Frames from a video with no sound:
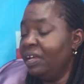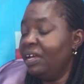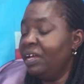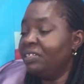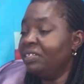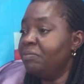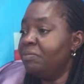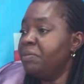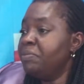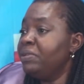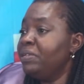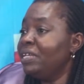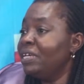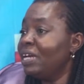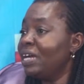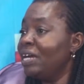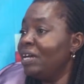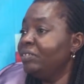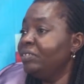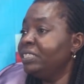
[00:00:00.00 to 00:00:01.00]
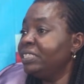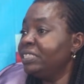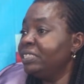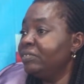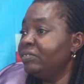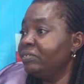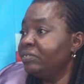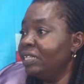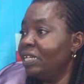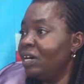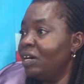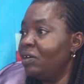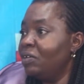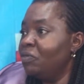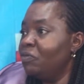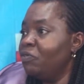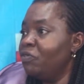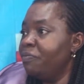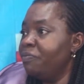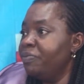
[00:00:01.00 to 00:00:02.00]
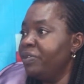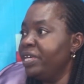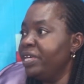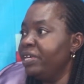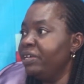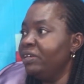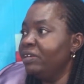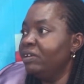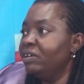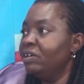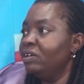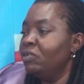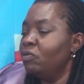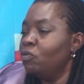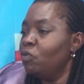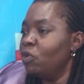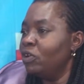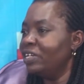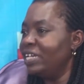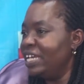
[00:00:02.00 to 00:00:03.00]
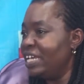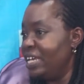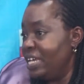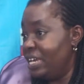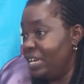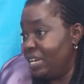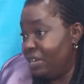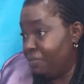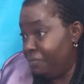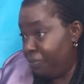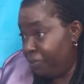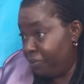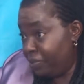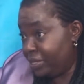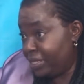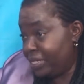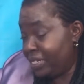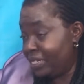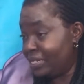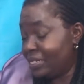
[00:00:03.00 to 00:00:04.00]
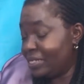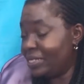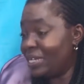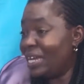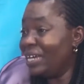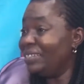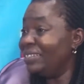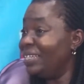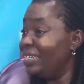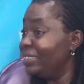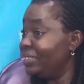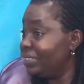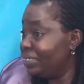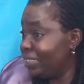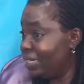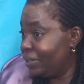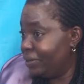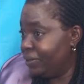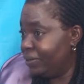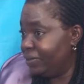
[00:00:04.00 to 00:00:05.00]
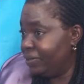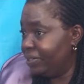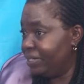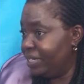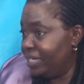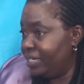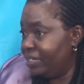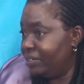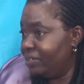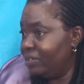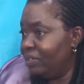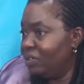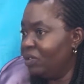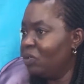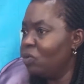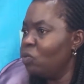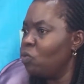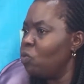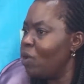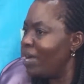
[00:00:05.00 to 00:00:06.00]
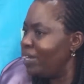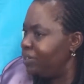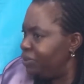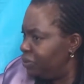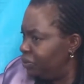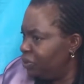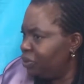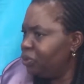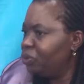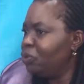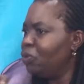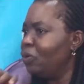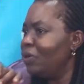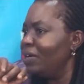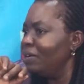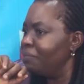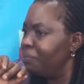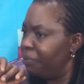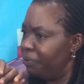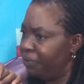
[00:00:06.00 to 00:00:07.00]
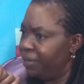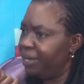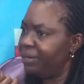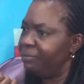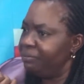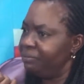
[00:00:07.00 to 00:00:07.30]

and then maybe the council now would be one, a healing process, yeah. and then secondly, why don't you go and pray?